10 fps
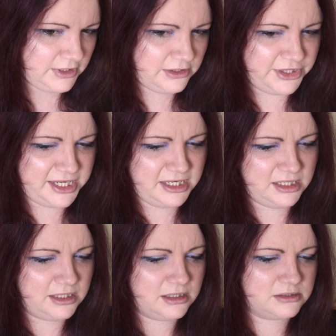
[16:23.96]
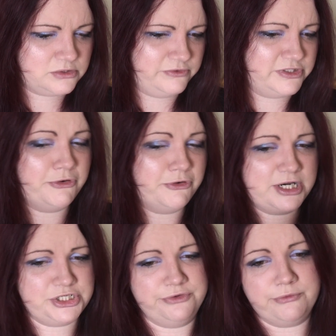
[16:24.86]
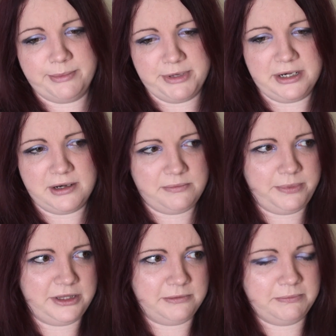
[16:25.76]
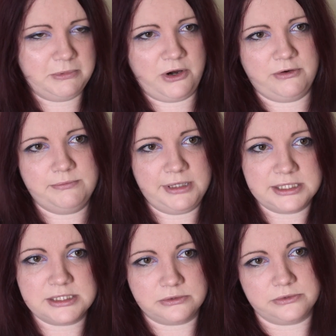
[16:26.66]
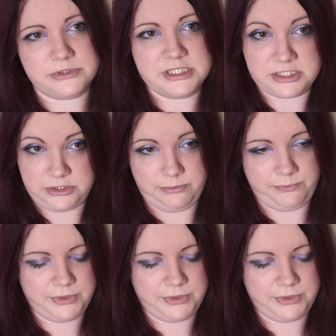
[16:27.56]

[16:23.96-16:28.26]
the suppression of women by the current political system.